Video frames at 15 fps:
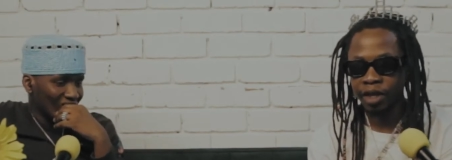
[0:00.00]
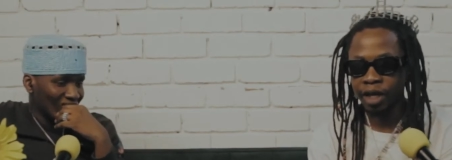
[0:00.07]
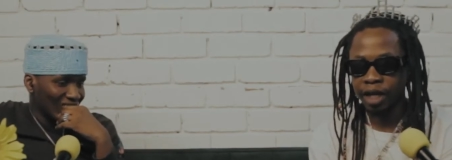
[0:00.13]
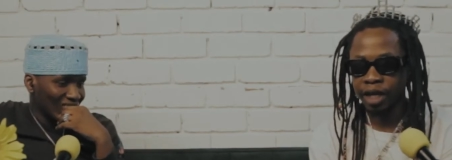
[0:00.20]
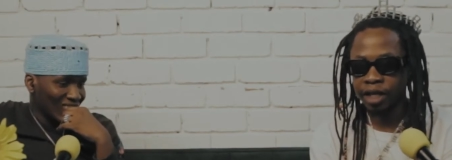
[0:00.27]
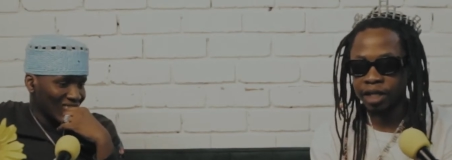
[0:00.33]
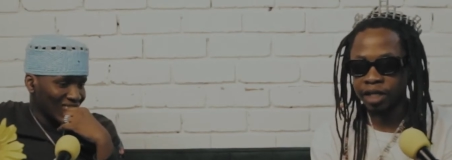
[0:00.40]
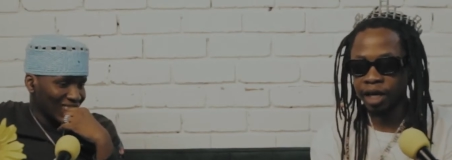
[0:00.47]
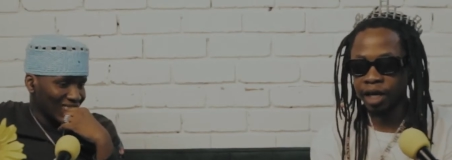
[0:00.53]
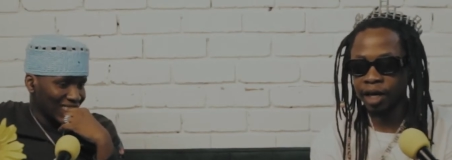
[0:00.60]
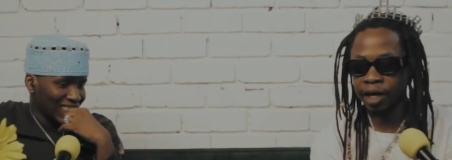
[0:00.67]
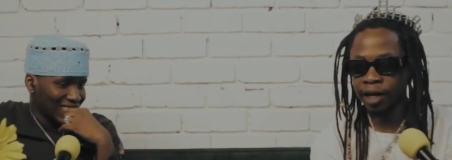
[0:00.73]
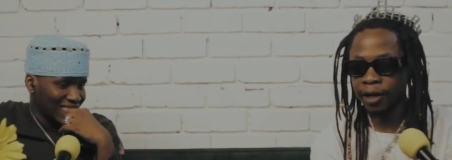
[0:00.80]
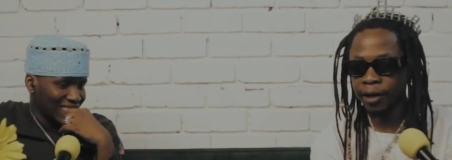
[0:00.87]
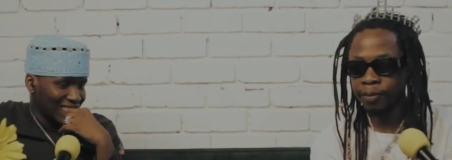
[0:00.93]
Speaker 1: is
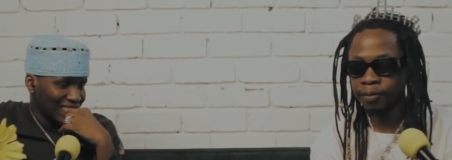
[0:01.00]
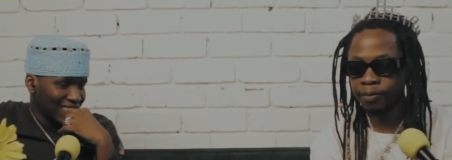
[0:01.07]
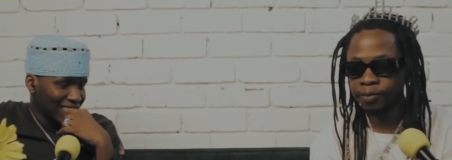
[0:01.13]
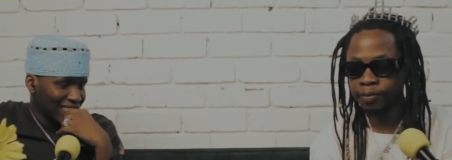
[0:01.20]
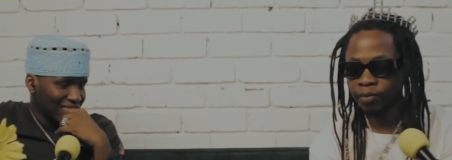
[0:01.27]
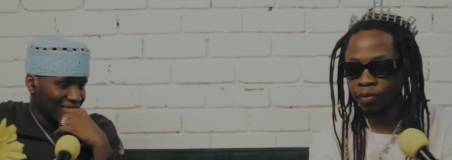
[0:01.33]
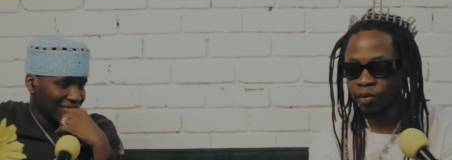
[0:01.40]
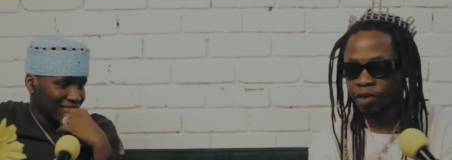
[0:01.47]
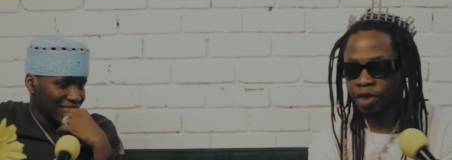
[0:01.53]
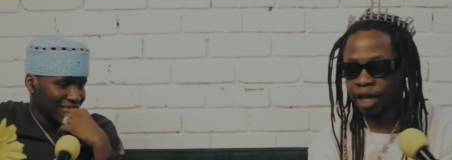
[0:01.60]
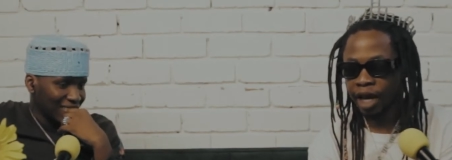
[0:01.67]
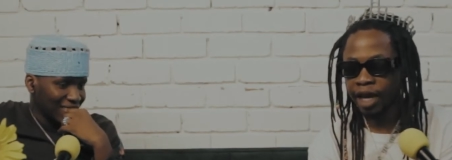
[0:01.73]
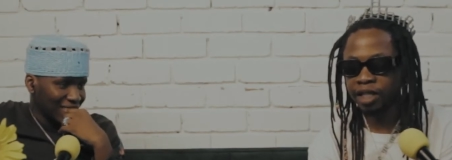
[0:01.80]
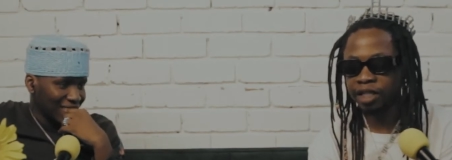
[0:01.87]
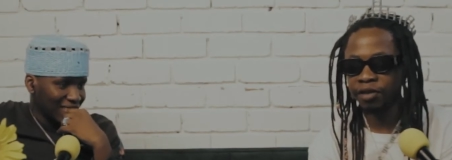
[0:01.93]
um
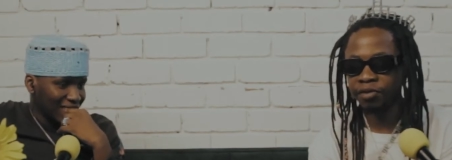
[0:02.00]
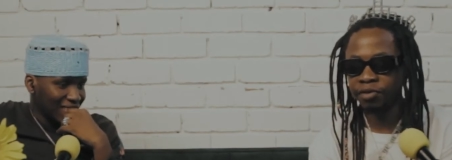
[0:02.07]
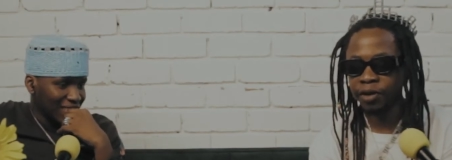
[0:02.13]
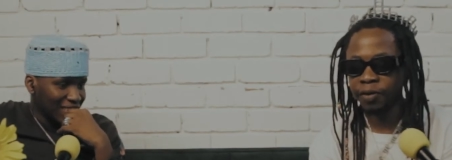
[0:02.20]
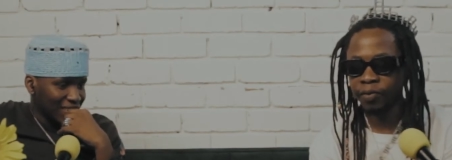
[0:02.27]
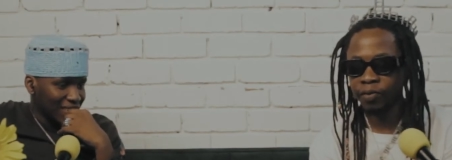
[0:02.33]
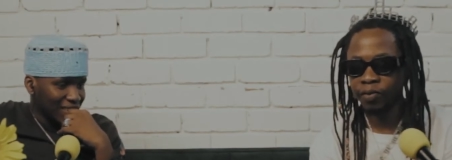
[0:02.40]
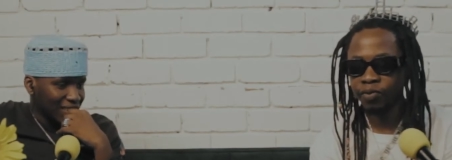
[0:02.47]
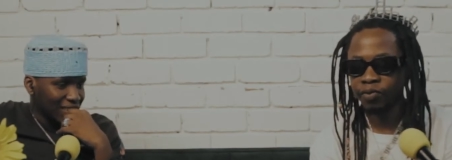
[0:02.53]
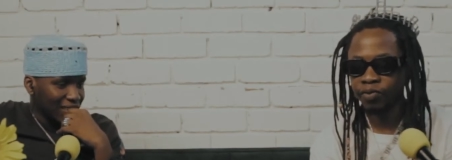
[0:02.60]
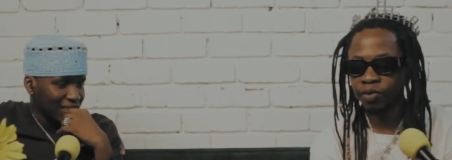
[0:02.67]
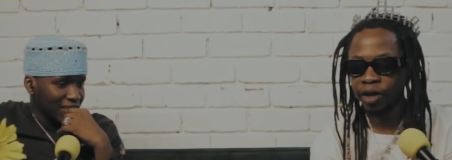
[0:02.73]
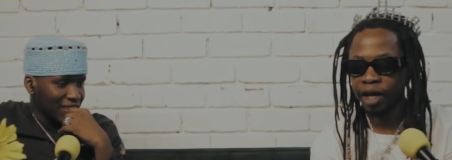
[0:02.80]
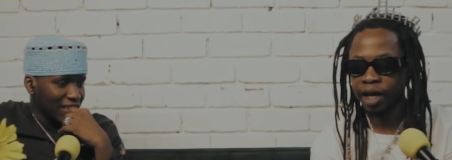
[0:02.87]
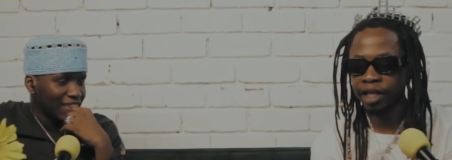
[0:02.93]
ATV,
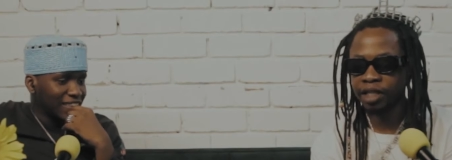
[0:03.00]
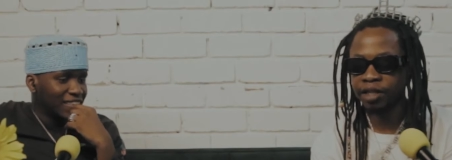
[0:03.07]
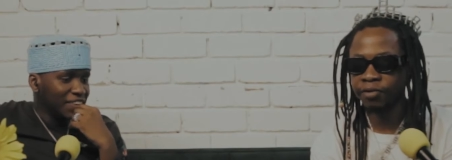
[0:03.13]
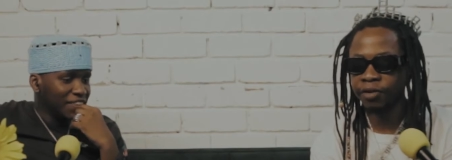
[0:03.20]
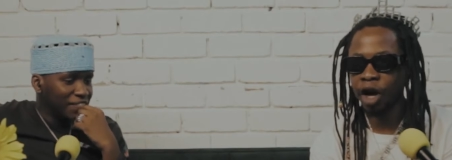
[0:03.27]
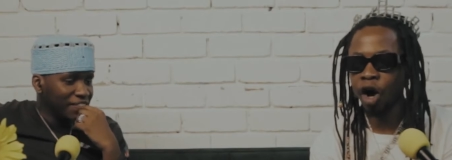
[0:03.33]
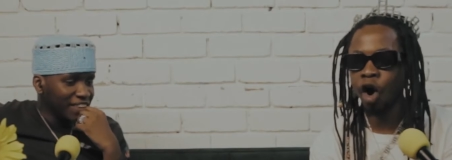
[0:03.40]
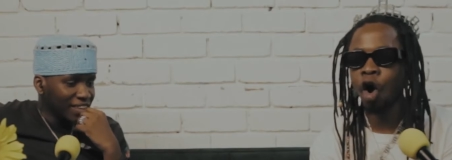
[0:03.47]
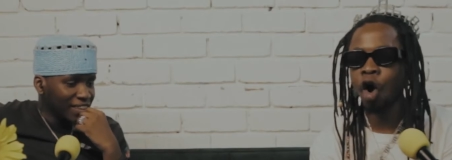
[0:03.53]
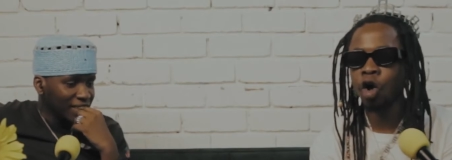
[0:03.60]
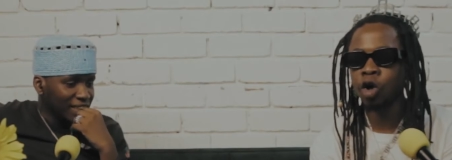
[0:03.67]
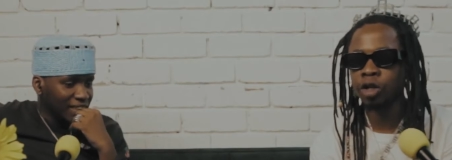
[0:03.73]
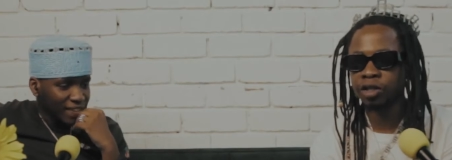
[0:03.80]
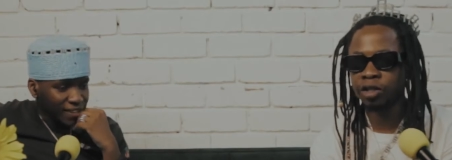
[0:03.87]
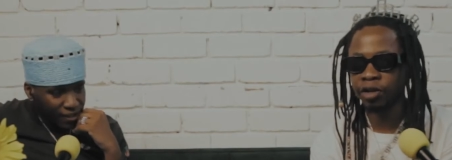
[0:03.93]
ATV, ATV.
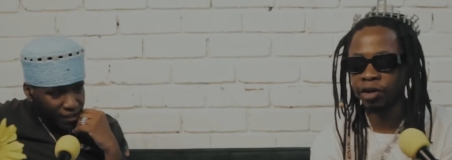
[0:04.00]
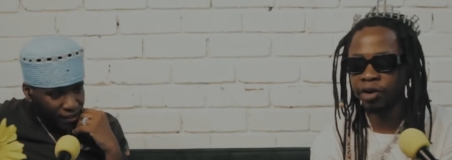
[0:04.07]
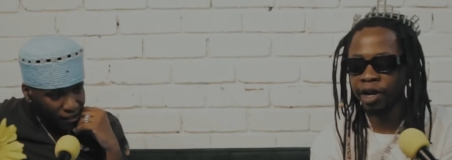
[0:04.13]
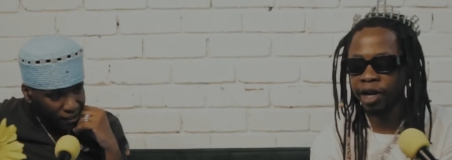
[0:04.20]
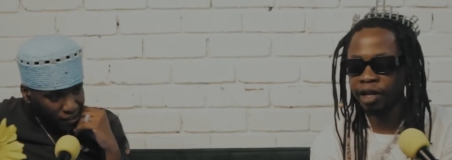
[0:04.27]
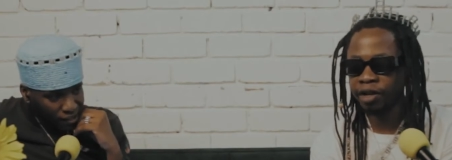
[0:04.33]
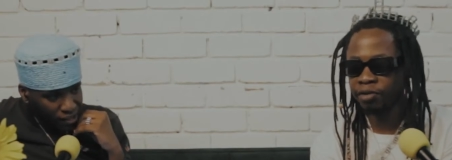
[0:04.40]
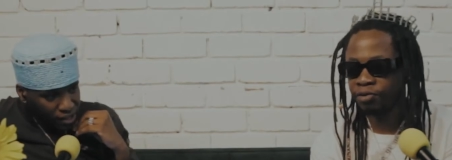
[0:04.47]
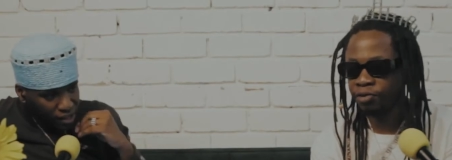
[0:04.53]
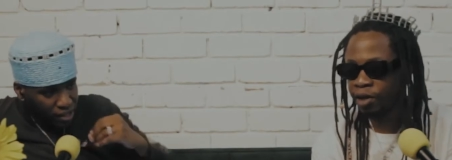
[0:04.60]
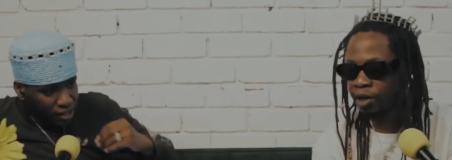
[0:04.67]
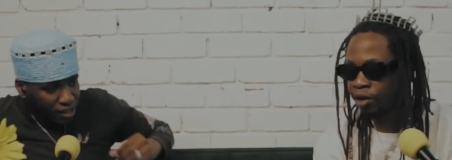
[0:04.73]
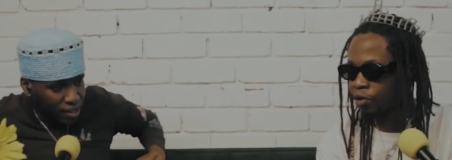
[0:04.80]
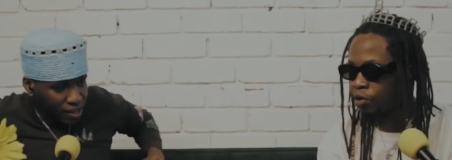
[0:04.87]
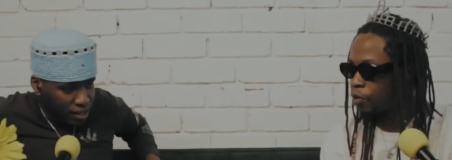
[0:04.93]
all-terrain
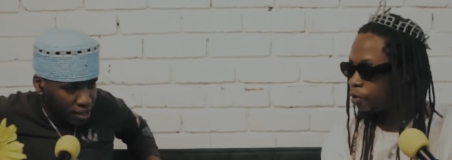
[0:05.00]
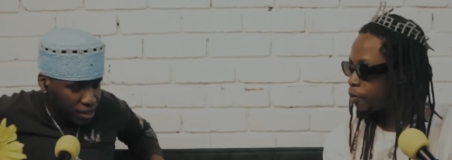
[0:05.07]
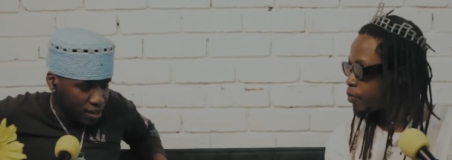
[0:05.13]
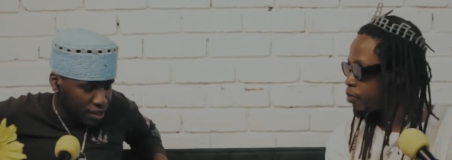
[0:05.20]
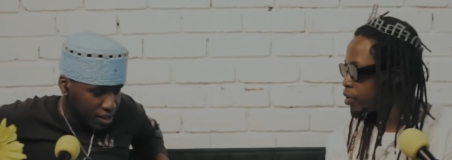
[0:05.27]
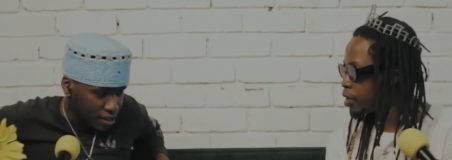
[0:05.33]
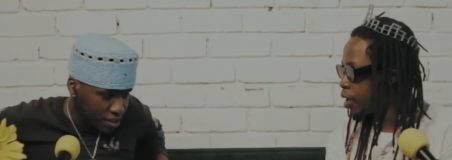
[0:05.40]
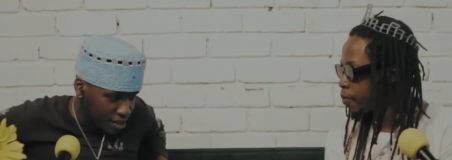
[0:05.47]
vehicle. Okay,